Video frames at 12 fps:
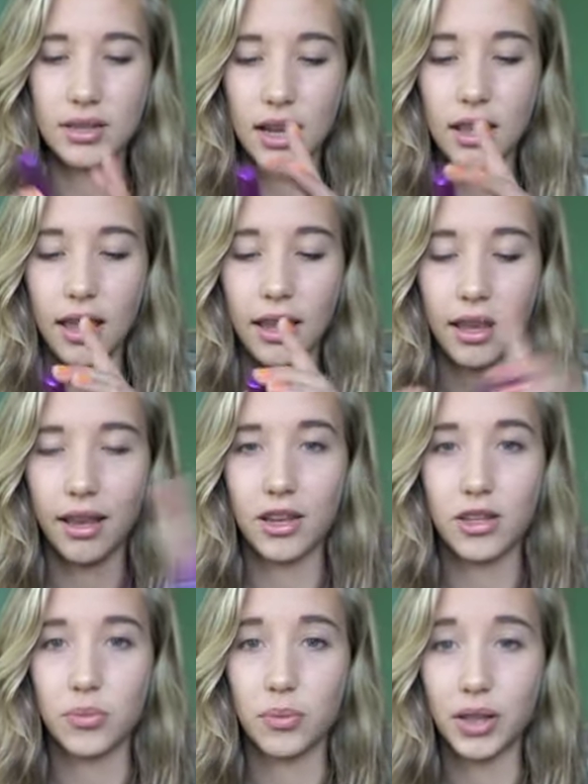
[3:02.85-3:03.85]
I like it and
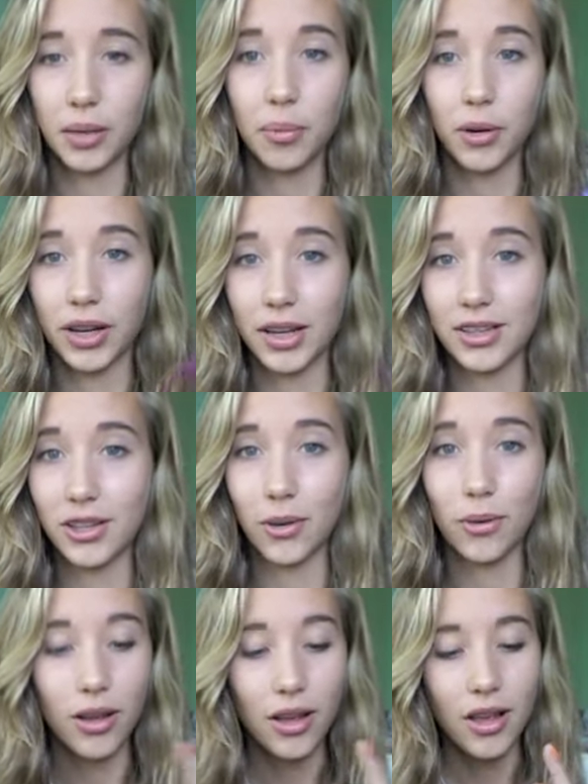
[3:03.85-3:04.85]
it's really pretty.
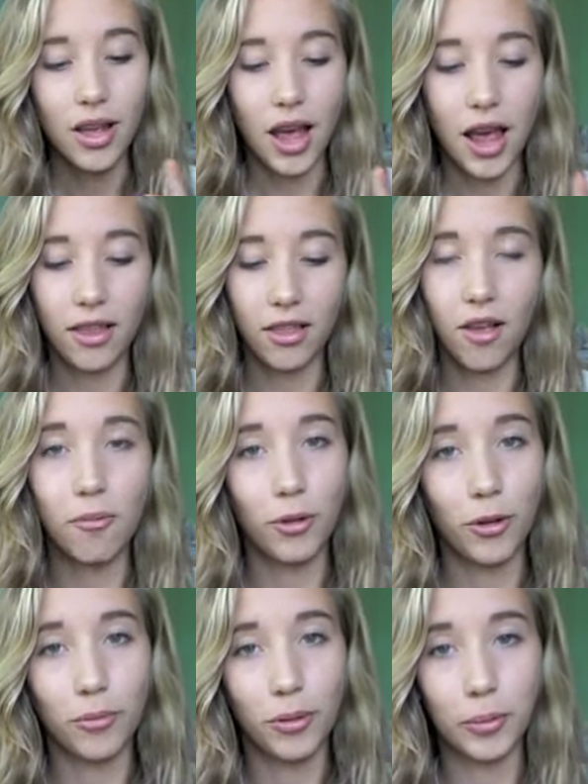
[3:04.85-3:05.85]
So I love blue
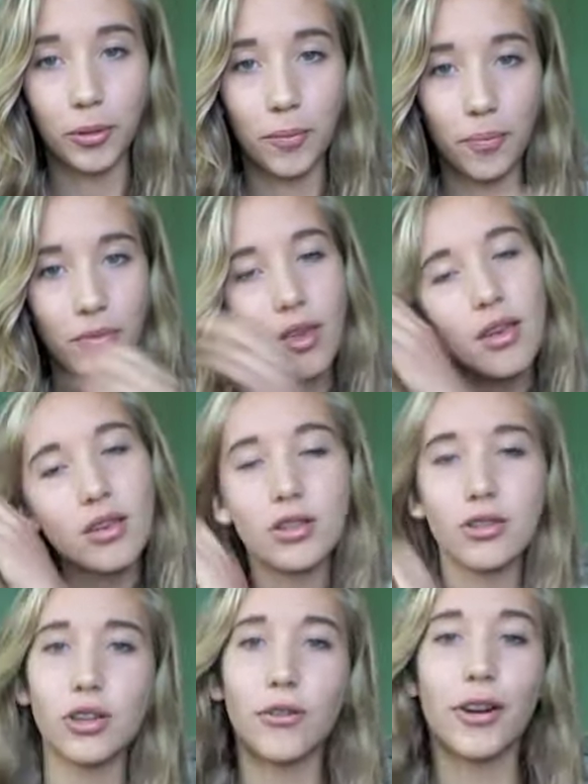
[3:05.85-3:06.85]
and purple. So,
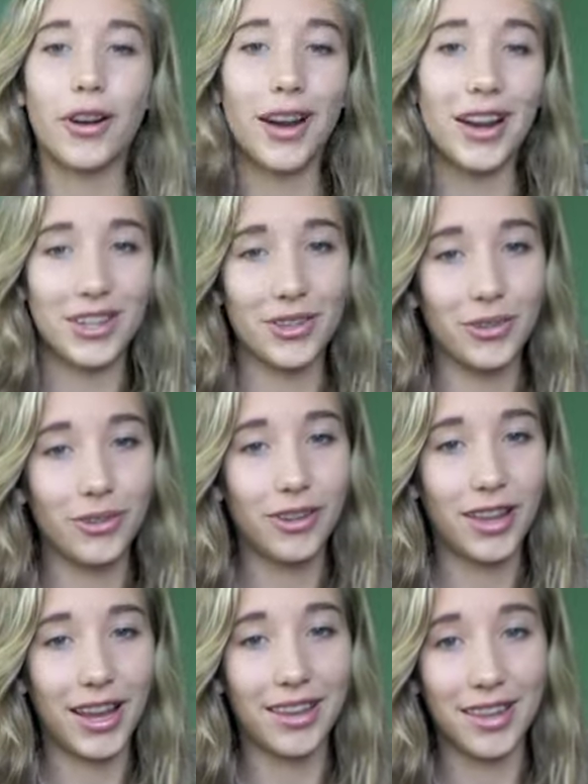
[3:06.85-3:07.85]
so far I do
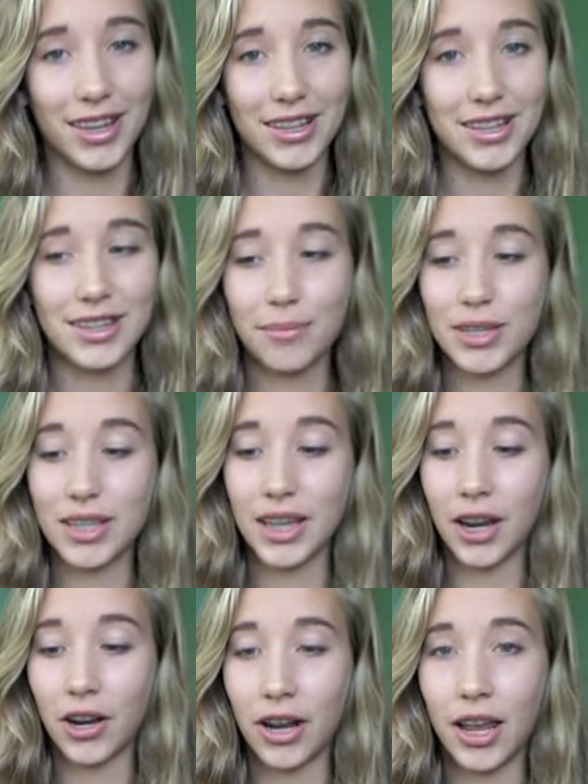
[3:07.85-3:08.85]
like this
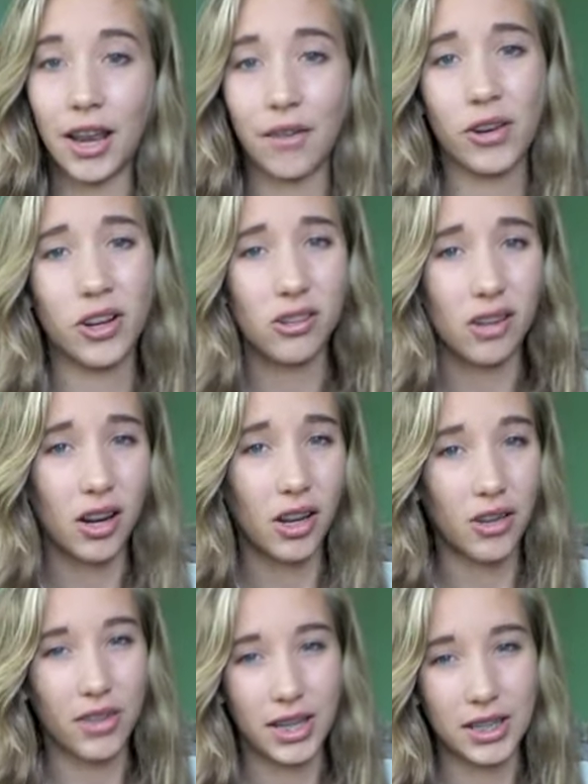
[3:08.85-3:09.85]
mascara and I've heard a lot of
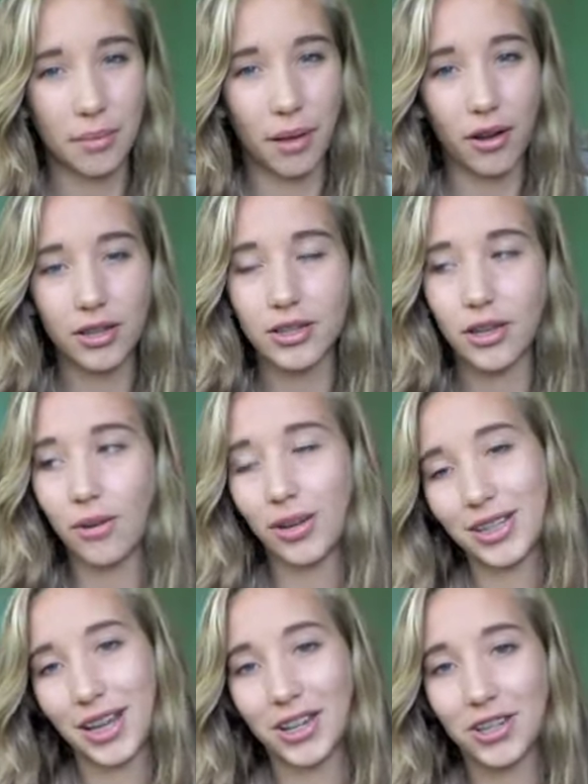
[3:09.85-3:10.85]
good things about it. So I
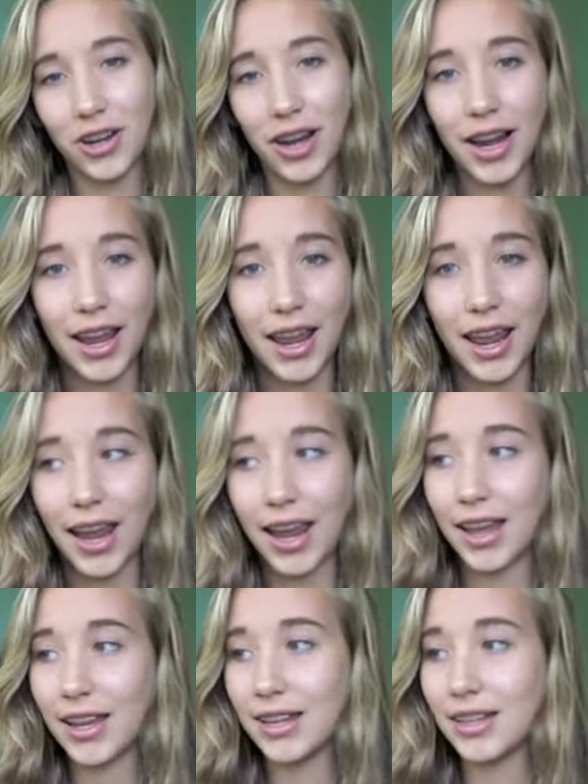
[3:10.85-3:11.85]
decided to try it
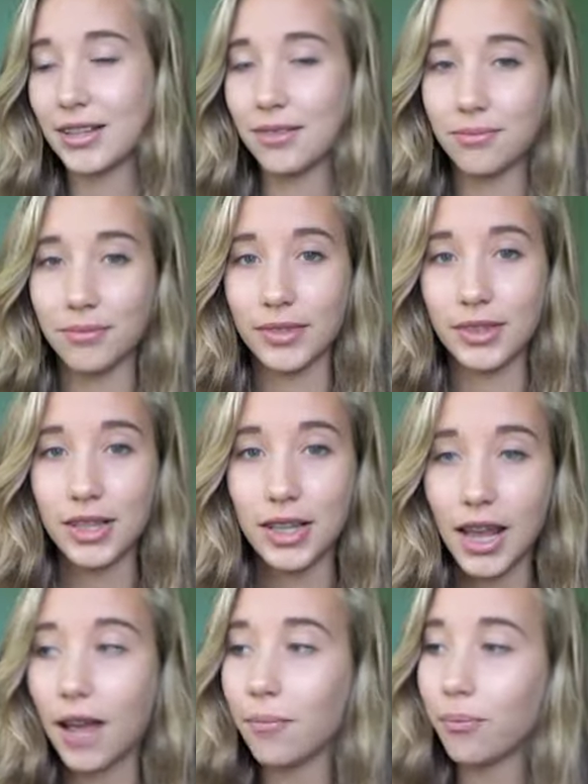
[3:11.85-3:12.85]
and yeah.